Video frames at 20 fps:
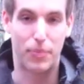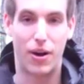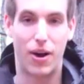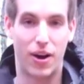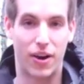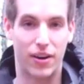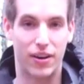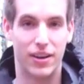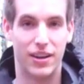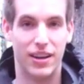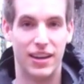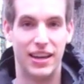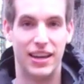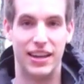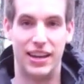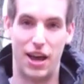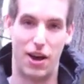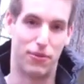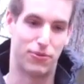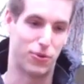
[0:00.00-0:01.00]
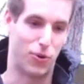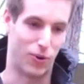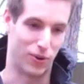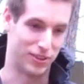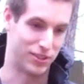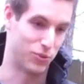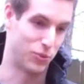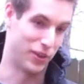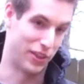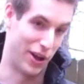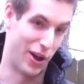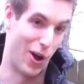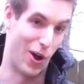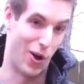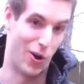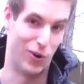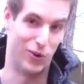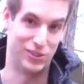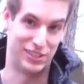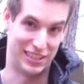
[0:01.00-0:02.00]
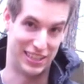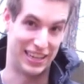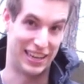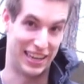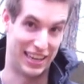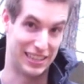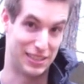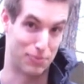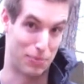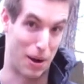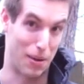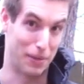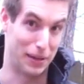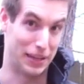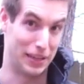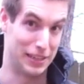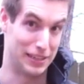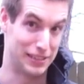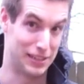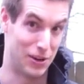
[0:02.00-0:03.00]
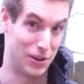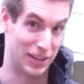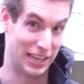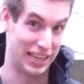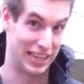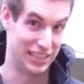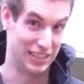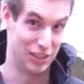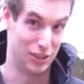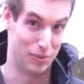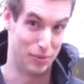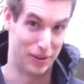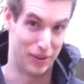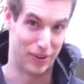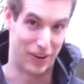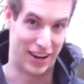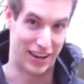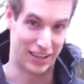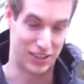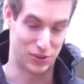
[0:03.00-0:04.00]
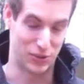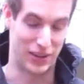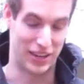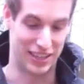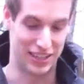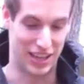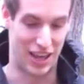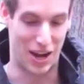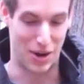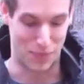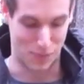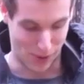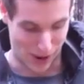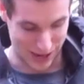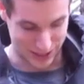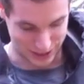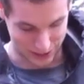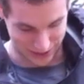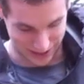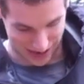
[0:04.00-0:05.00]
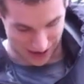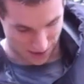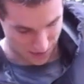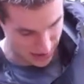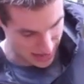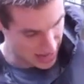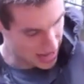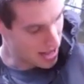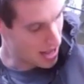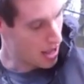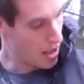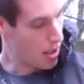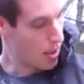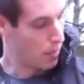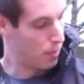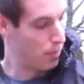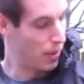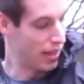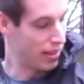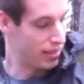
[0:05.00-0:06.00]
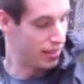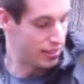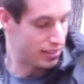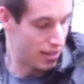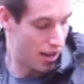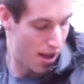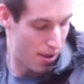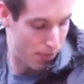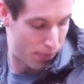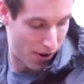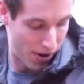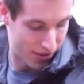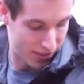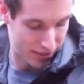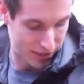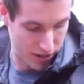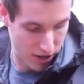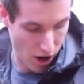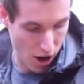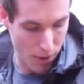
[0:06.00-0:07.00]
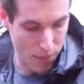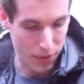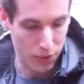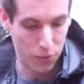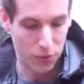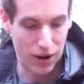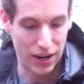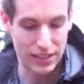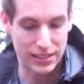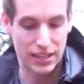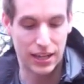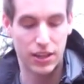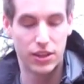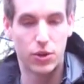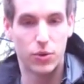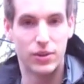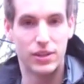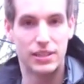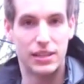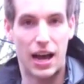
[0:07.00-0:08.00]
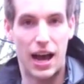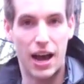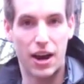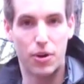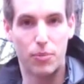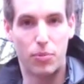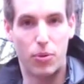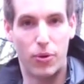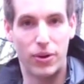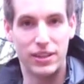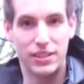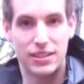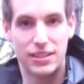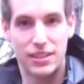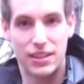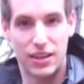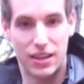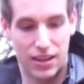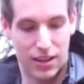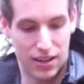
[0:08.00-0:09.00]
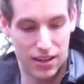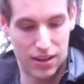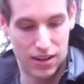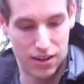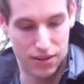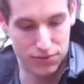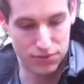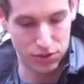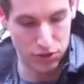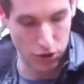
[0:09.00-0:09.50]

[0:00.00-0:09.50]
part, now of course with a hose, it's probably going to soak in a little bit, right? Because we had a lot of pressure there. But the top part of the garment, where I said there was higher points of